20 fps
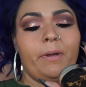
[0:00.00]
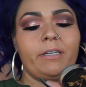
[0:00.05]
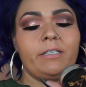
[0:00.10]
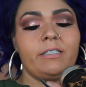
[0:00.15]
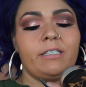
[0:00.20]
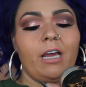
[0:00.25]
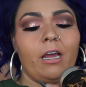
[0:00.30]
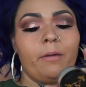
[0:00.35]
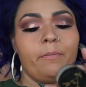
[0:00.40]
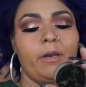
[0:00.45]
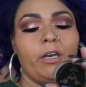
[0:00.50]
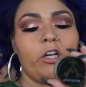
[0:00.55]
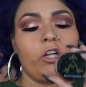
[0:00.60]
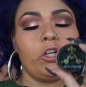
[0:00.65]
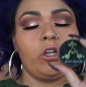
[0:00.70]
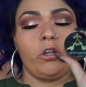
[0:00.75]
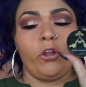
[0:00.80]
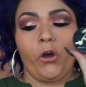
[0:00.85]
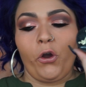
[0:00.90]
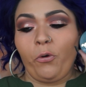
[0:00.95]
Diamond
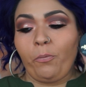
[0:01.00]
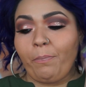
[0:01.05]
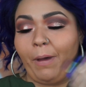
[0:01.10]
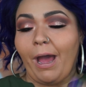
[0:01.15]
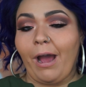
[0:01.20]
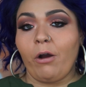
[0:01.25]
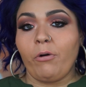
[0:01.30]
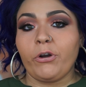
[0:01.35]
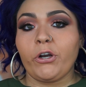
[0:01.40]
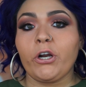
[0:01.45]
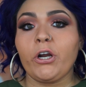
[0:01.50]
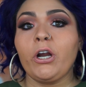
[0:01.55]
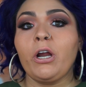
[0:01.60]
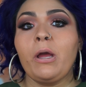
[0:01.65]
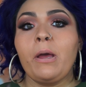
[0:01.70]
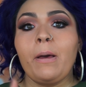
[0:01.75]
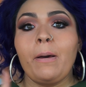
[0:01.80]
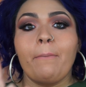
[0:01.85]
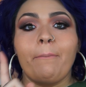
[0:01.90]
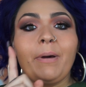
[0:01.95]
Glow Powder,
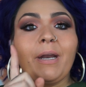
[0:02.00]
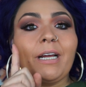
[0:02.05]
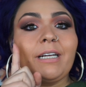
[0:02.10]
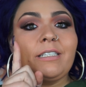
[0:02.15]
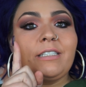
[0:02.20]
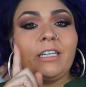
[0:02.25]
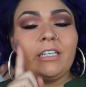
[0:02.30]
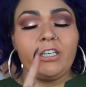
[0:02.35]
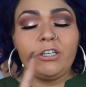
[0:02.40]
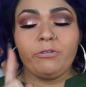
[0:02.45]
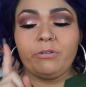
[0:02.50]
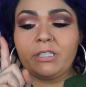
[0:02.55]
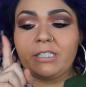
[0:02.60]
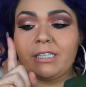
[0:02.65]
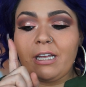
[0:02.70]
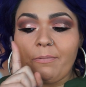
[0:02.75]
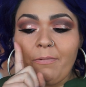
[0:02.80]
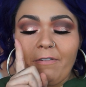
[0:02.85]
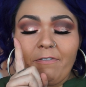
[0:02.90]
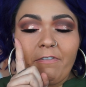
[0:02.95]
but I did use
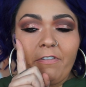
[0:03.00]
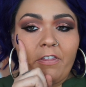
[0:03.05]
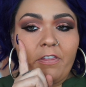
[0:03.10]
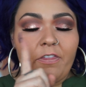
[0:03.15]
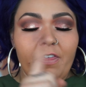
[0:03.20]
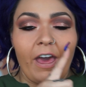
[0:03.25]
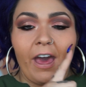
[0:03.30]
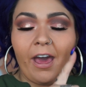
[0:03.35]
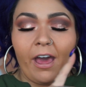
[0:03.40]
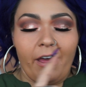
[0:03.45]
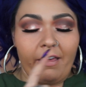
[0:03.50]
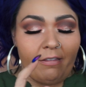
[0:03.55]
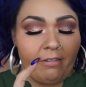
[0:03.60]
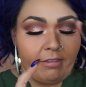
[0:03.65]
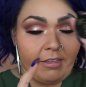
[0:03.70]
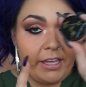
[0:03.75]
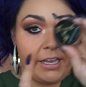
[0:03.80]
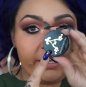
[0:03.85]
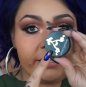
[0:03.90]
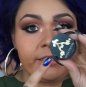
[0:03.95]
some of
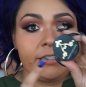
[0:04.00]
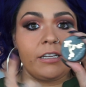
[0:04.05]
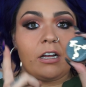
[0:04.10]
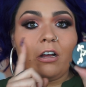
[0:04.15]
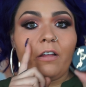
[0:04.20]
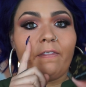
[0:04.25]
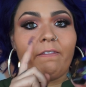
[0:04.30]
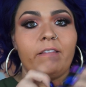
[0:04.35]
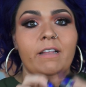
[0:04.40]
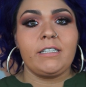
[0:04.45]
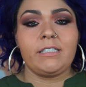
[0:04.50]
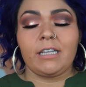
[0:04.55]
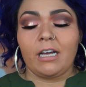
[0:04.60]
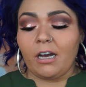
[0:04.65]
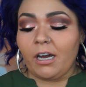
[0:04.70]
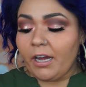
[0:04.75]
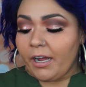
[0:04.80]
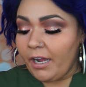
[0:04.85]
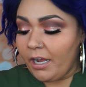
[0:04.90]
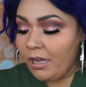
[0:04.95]
this on this
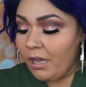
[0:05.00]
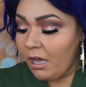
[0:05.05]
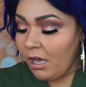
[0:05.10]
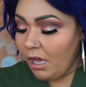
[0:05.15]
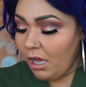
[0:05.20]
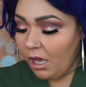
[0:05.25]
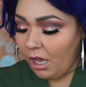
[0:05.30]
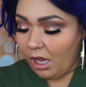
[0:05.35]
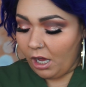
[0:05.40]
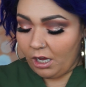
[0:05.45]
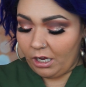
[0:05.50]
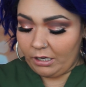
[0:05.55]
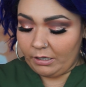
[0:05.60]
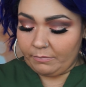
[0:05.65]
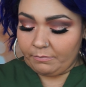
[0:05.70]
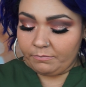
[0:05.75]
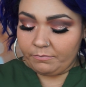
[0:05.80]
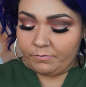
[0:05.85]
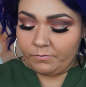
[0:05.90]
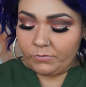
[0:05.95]
eye.
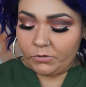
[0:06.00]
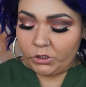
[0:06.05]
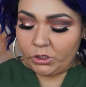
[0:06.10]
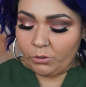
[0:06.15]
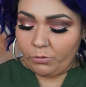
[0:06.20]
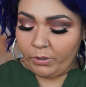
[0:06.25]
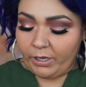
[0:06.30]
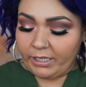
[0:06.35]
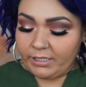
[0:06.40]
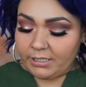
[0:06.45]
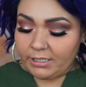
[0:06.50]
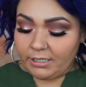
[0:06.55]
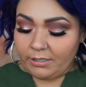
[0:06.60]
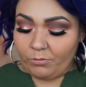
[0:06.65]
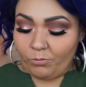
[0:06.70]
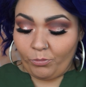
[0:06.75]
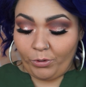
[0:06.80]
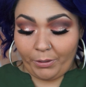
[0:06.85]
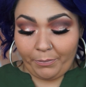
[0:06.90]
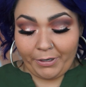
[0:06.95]
So it's
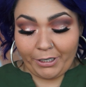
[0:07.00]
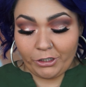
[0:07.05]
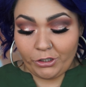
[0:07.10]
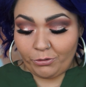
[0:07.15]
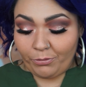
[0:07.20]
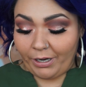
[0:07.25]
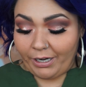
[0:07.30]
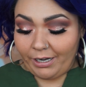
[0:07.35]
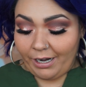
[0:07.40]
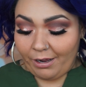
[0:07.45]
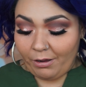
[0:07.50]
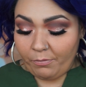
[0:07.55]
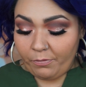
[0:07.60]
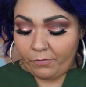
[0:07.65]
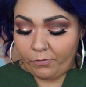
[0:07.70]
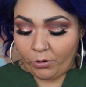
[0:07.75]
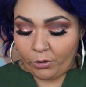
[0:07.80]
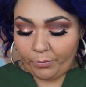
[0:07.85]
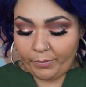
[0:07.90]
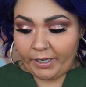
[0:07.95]
what I'm gonna do right now
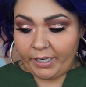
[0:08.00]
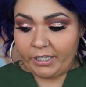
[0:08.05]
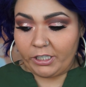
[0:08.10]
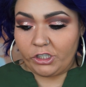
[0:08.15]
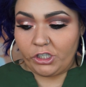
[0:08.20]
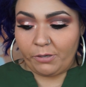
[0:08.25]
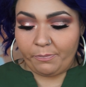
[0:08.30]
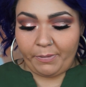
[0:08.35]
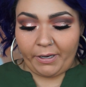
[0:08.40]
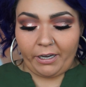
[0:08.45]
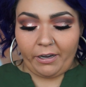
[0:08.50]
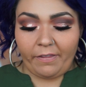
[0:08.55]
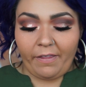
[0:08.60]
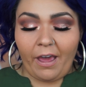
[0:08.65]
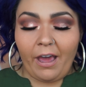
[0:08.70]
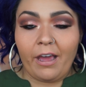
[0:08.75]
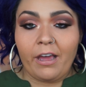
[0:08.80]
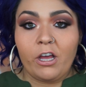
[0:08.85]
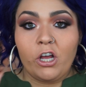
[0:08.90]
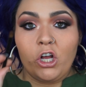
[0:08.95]
before we jump into
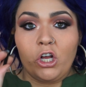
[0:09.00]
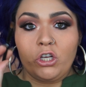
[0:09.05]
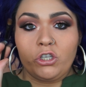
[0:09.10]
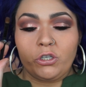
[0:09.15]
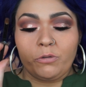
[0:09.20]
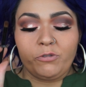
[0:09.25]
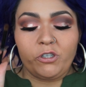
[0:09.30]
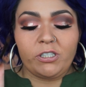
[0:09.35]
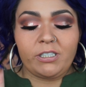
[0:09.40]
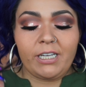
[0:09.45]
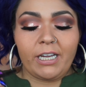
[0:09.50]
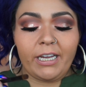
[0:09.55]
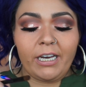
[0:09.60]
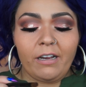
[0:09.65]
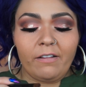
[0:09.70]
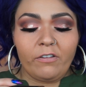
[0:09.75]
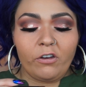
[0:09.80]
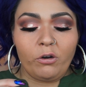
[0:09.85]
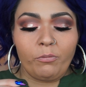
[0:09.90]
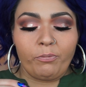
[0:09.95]
that. So I'm just taking a
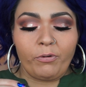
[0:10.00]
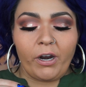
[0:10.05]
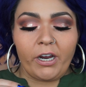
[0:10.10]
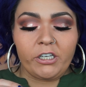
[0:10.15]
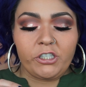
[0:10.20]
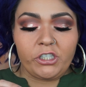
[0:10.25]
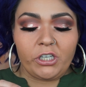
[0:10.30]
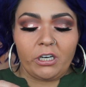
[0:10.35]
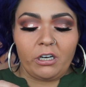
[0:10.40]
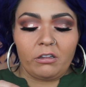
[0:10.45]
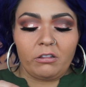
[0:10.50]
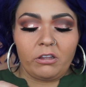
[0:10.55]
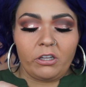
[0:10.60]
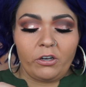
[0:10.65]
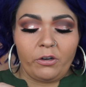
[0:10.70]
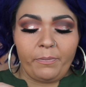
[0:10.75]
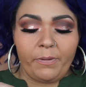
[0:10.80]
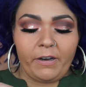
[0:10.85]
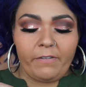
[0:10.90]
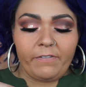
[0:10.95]
little brush and a
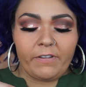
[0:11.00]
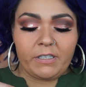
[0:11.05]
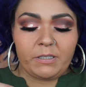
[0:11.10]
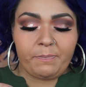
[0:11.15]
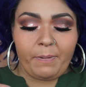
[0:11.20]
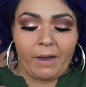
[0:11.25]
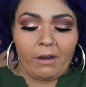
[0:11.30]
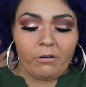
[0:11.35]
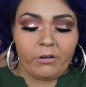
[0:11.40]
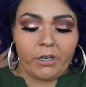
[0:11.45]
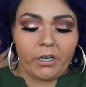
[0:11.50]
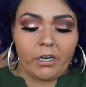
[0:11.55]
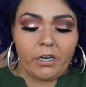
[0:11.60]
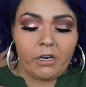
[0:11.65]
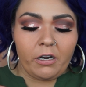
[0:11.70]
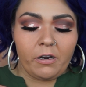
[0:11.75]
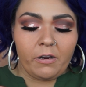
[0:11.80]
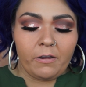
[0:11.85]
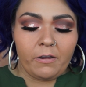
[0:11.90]
little bit of this powder.